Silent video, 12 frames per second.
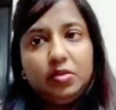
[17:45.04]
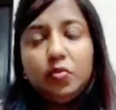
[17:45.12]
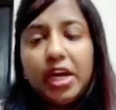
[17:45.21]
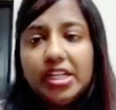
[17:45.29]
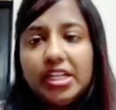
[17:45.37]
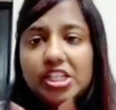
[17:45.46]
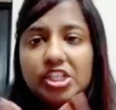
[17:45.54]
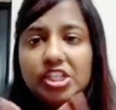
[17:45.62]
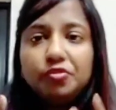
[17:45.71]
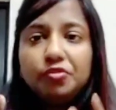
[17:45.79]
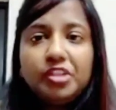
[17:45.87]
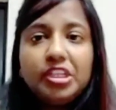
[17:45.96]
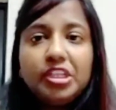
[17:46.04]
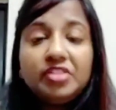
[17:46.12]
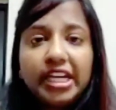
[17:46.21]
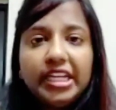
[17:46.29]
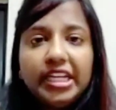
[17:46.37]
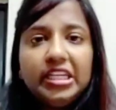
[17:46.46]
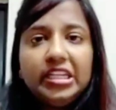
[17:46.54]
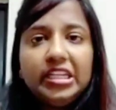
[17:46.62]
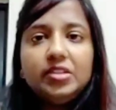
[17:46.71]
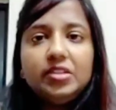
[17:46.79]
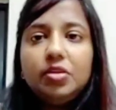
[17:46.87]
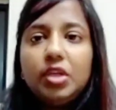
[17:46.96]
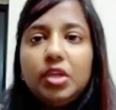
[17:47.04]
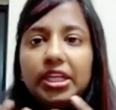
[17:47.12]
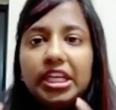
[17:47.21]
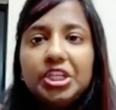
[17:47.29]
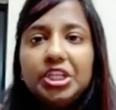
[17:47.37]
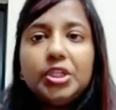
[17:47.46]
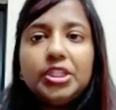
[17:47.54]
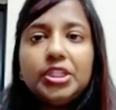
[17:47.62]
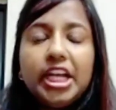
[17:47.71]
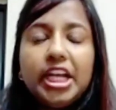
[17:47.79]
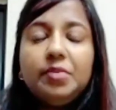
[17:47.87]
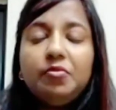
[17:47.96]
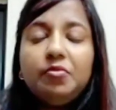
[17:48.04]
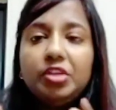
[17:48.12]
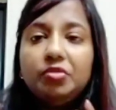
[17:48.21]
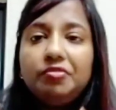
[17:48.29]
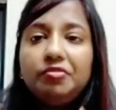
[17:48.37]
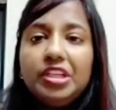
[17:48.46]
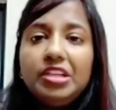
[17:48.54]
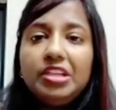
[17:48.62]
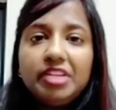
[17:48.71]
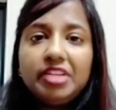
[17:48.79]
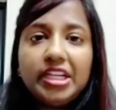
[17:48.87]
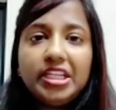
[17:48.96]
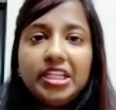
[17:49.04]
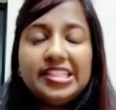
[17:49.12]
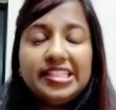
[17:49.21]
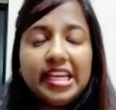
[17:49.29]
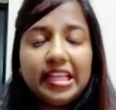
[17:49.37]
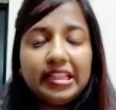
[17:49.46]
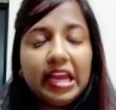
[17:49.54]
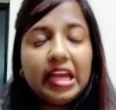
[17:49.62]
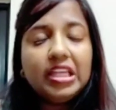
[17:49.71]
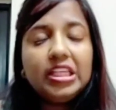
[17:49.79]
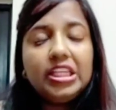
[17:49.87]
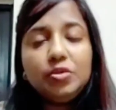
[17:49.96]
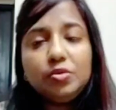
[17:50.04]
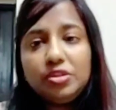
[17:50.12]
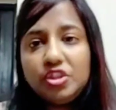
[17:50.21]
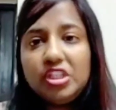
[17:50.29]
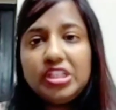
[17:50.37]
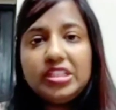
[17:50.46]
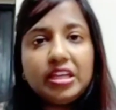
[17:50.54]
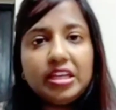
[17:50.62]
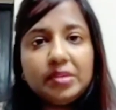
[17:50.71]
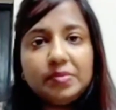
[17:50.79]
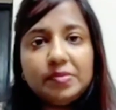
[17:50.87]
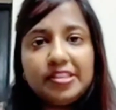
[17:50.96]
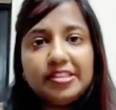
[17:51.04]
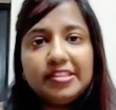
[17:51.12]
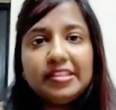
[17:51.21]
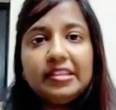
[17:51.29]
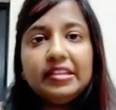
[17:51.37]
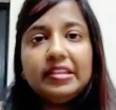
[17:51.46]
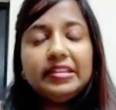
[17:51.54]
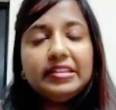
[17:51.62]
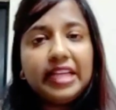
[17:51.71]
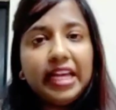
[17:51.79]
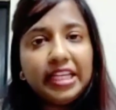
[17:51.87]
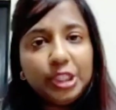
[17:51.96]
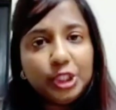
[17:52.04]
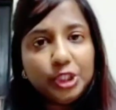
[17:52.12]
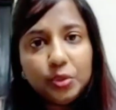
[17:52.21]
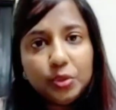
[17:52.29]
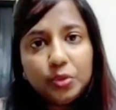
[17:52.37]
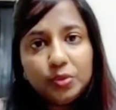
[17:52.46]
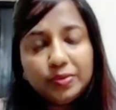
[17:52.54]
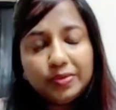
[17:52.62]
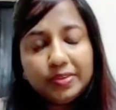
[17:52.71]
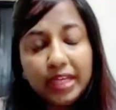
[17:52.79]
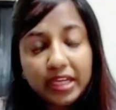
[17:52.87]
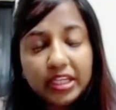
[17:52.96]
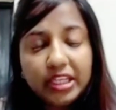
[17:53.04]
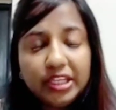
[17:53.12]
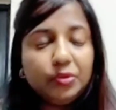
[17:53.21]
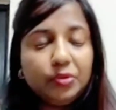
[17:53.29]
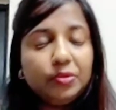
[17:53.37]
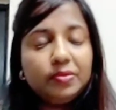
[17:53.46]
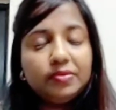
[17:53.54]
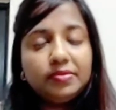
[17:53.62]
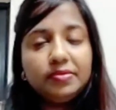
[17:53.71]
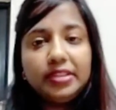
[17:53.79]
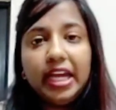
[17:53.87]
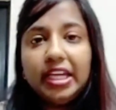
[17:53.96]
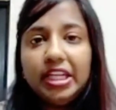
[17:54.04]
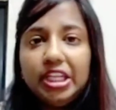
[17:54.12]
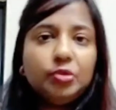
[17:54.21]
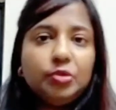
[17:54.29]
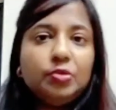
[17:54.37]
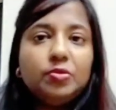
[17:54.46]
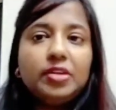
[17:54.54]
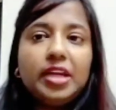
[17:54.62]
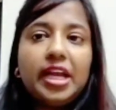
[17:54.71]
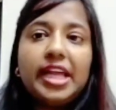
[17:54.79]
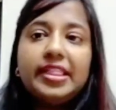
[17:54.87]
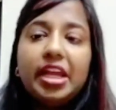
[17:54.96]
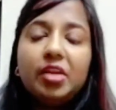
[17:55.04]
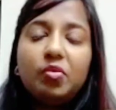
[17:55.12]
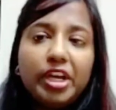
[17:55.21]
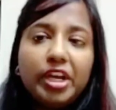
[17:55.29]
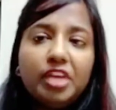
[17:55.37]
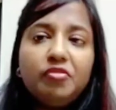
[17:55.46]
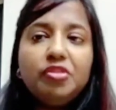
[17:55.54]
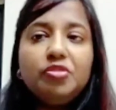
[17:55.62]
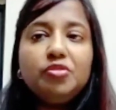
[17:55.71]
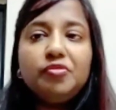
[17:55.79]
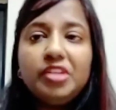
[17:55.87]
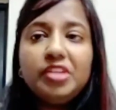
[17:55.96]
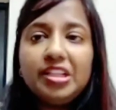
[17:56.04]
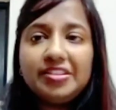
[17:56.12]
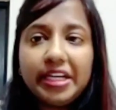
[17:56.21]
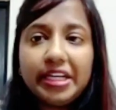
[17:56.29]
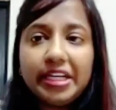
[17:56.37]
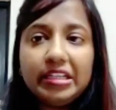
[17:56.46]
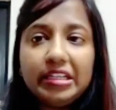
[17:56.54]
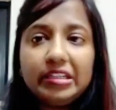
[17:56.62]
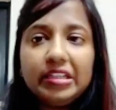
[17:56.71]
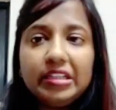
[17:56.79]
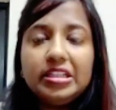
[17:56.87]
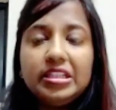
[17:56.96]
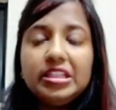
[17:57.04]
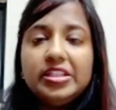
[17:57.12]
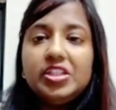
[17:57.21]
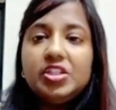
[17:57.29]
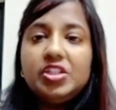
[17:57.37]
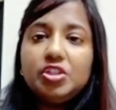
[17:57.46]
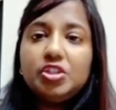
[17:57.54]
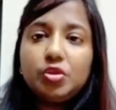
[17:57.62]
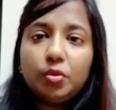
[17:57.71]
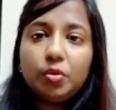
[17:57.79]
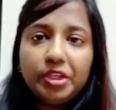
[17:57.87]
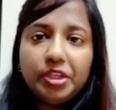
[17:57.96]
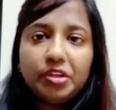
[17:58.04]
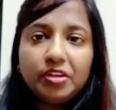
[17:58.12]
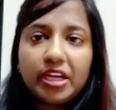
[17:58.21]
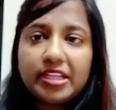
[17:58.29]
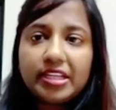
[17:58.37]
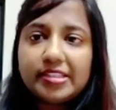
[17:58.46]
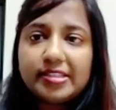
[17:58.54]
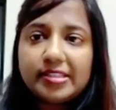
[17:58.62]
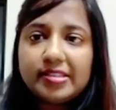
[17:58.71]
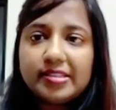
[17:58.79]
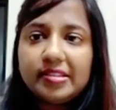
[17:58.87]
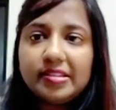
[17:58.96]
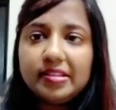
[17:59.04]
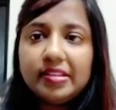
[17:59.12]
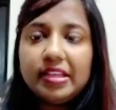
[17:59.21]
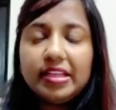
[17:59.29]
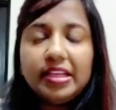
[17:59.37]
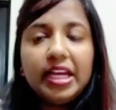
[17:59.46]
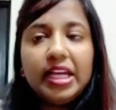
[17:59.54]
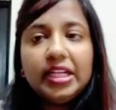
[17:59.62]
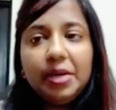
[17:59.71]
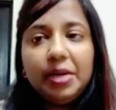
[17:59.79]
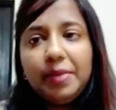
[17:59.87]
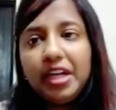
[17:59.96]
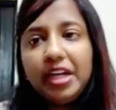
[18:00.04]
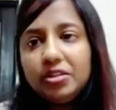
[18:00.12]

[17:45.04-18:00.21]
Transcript: Once you feel ready, you can take your time. When you feel ready, say thank you 3 times. Thank you, thank you, thank you. And then whenever you feel ready, just open your eyes, come back